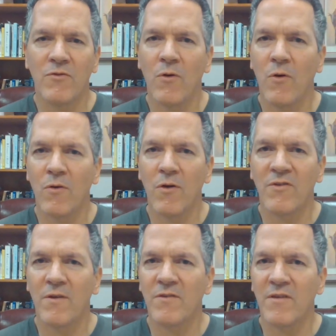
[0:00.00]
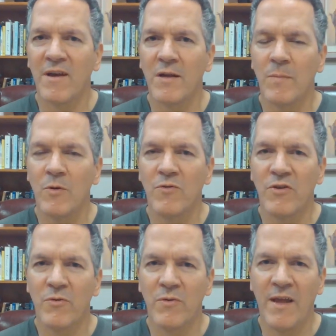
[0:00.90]
to hold ourselves accountable
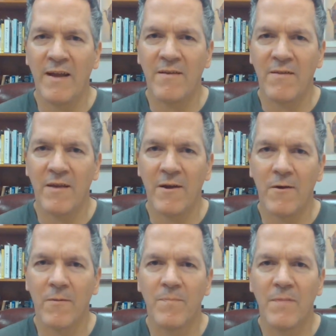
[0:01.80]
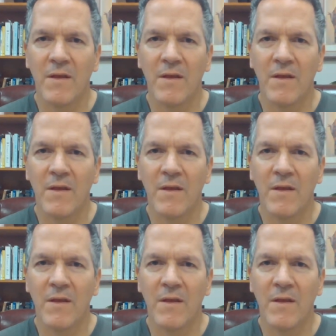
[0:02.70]
to get there.